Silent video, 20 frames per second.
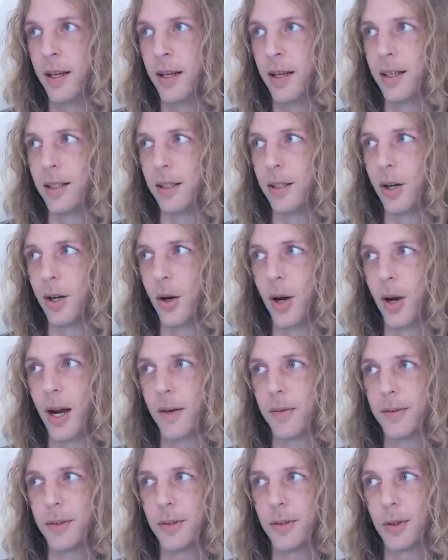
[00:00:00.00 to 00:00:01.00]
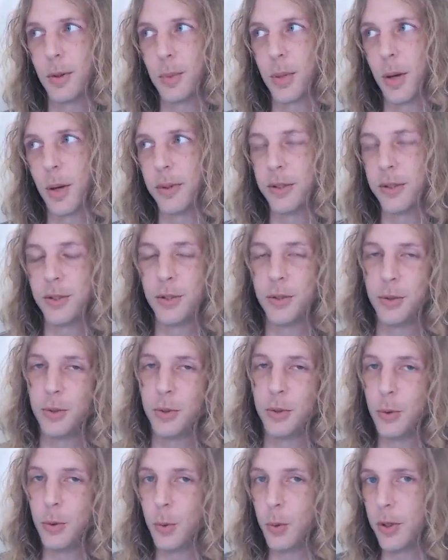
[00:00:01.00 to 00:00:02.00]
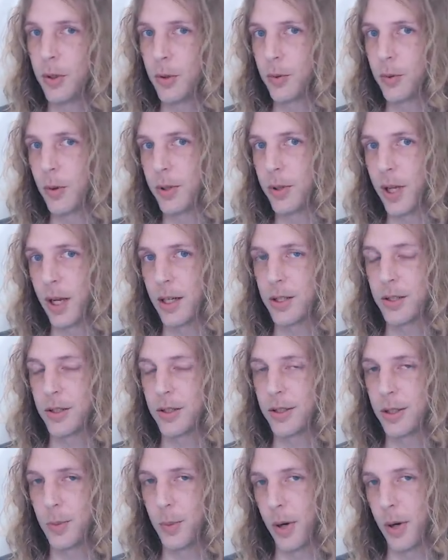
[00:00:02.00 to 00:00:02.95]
After probably 2 wheel rotations,